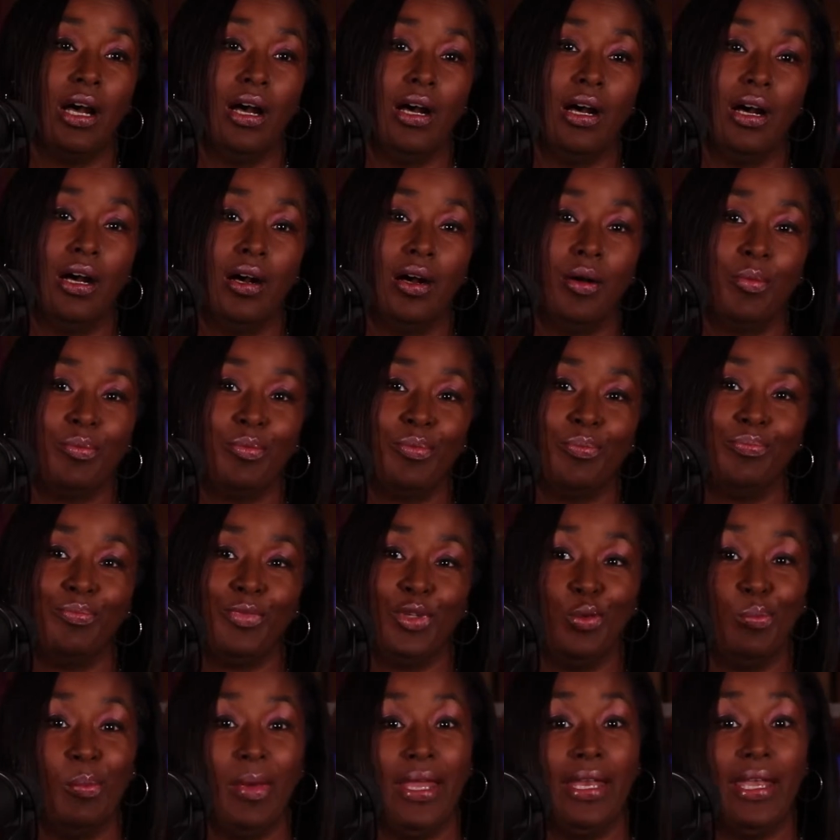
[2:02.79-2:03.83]

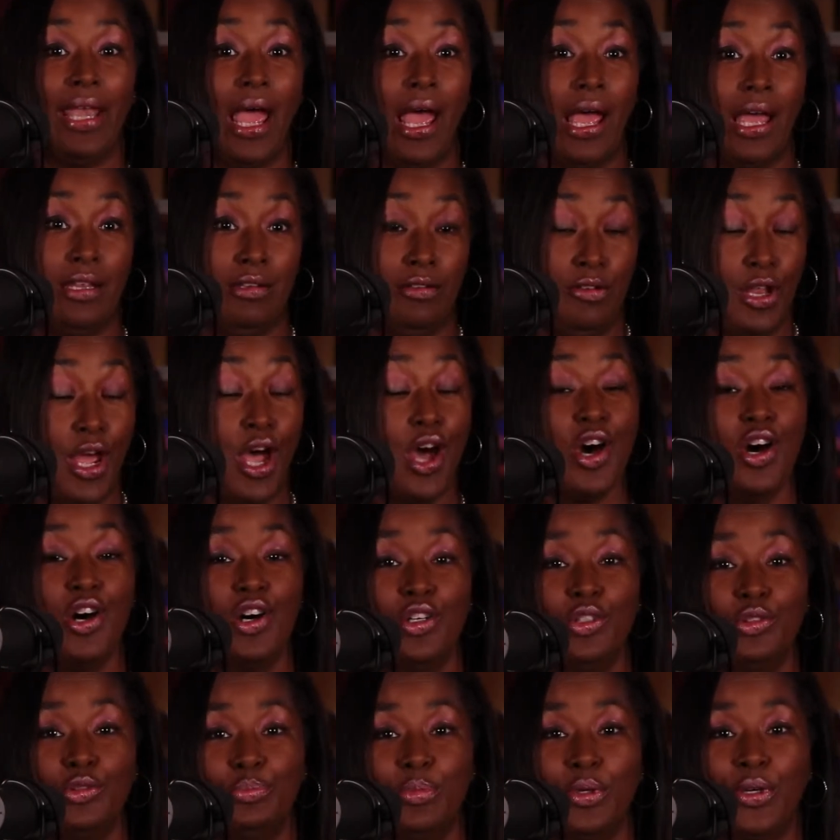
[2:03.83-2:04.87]
you may not
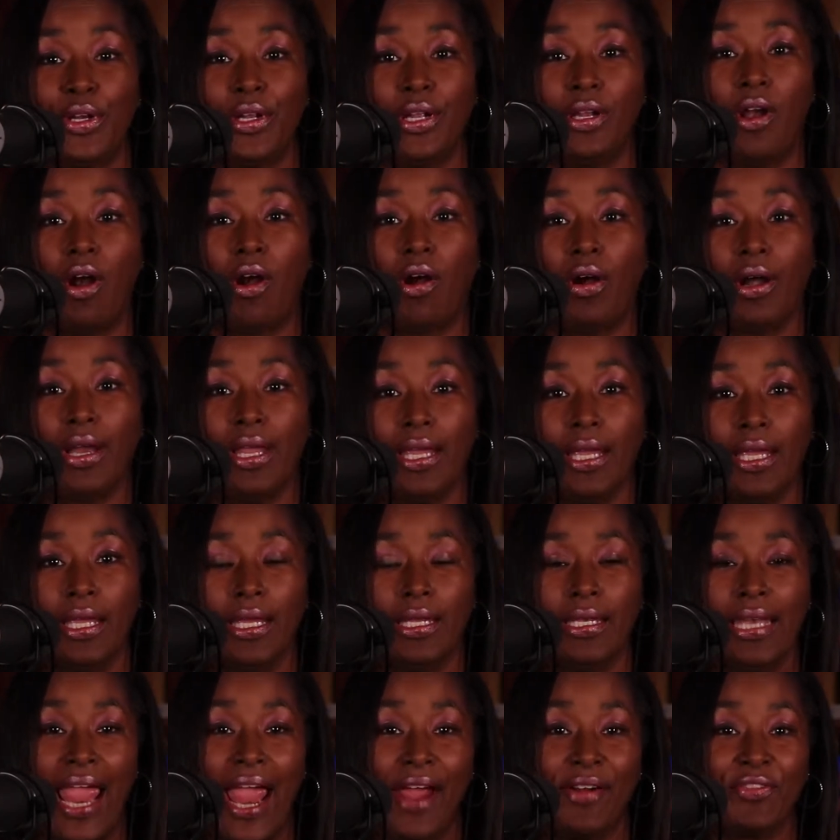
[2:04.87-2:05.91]
know, but are
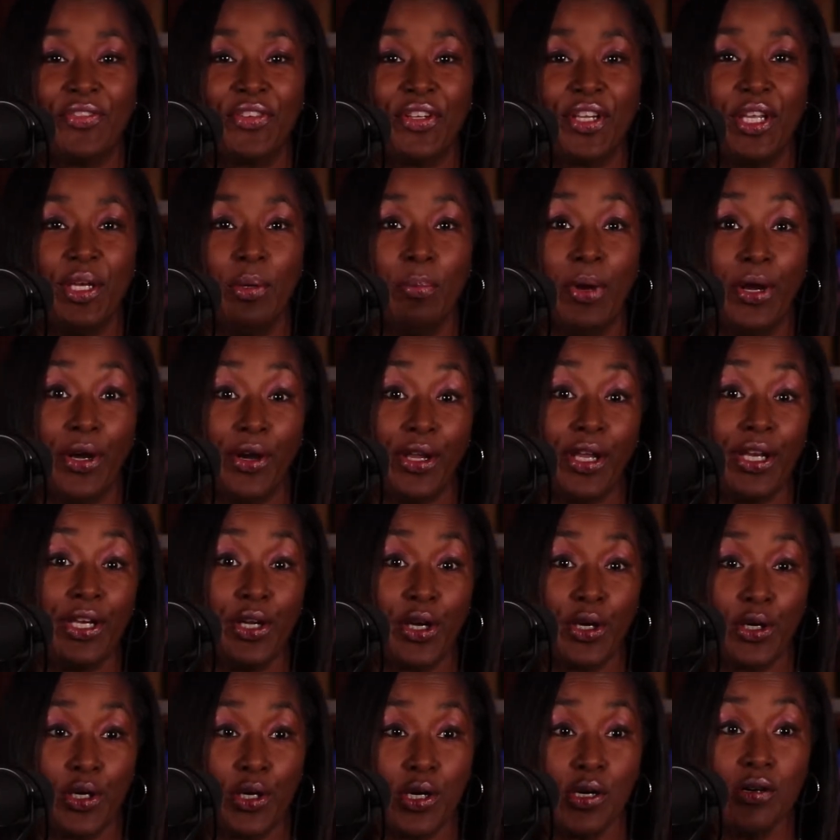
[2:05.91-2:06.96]
in African-American
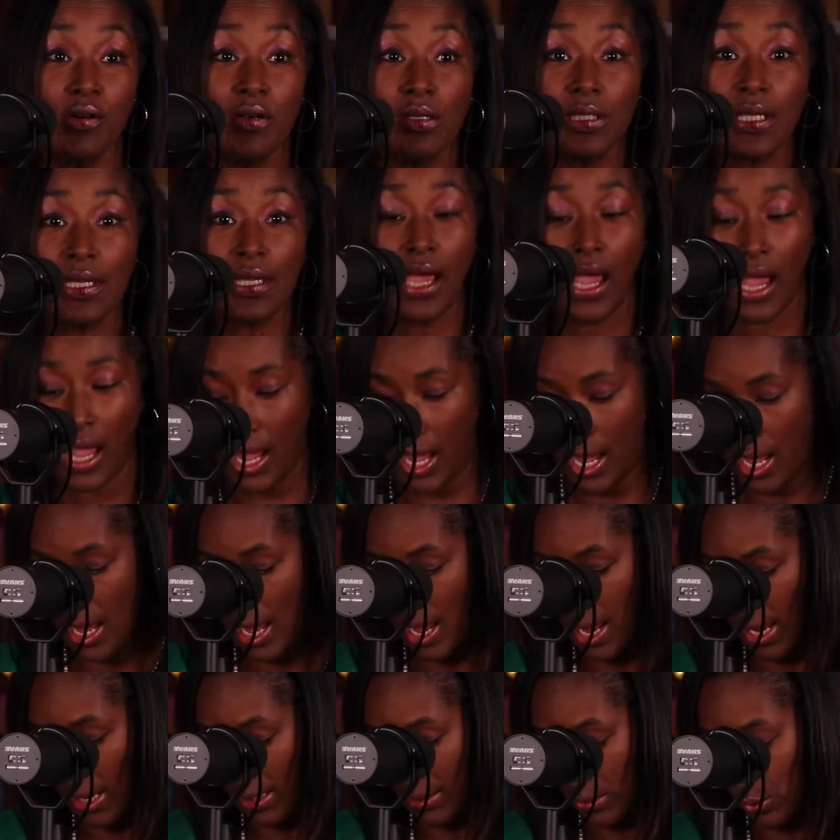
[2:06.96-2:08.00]
girls
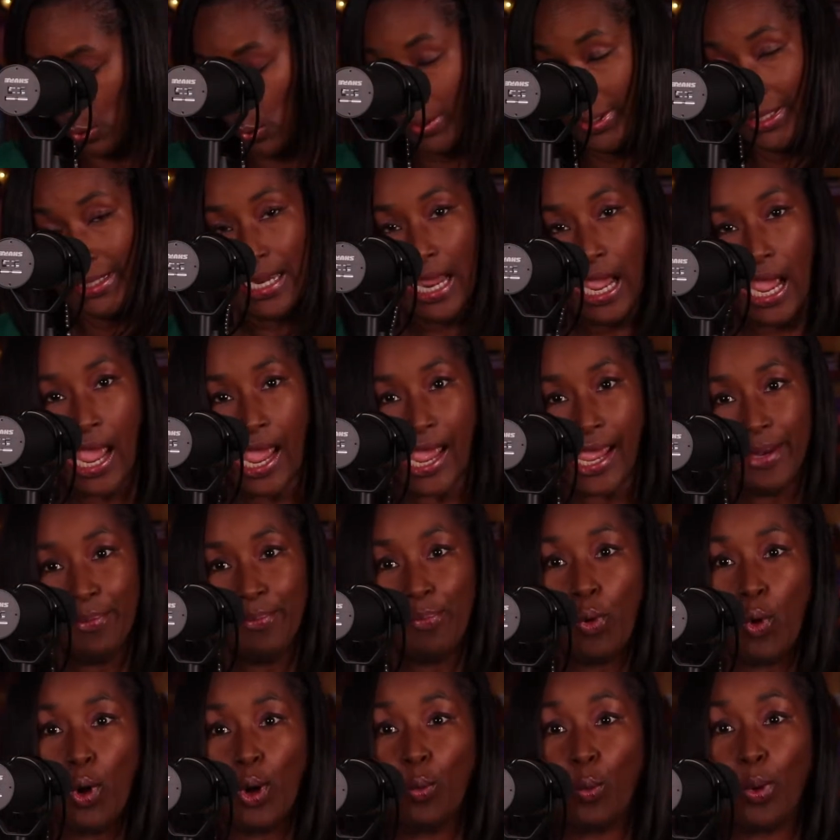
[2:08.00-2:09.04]
at
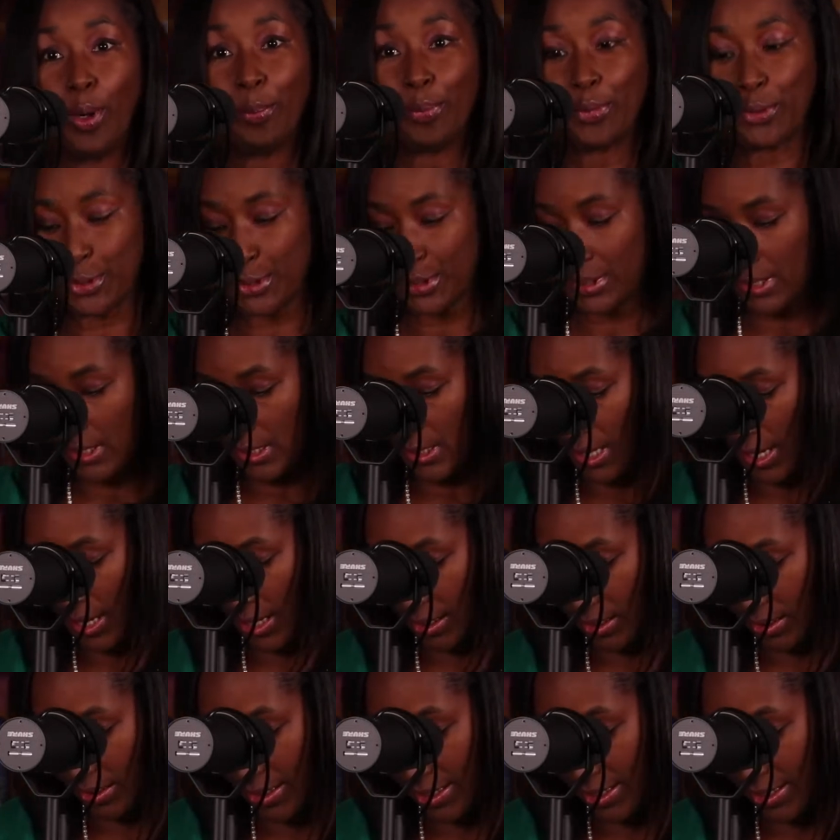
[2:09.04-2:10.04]
29.1% and in